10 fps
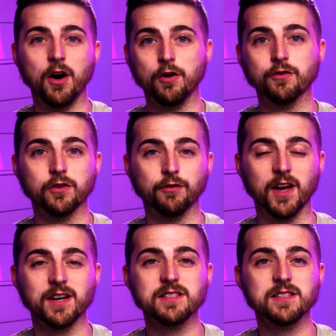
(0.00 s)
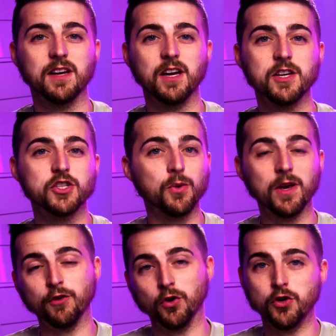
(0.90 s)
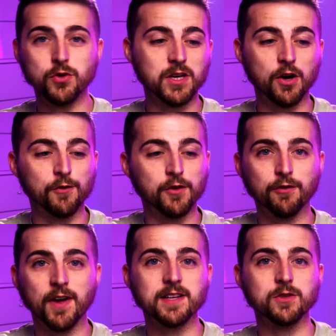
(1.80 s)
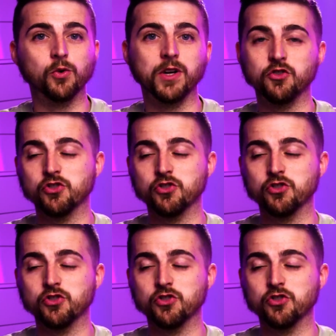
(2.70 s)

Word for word: After Effects. So if you're new to After Effects or you're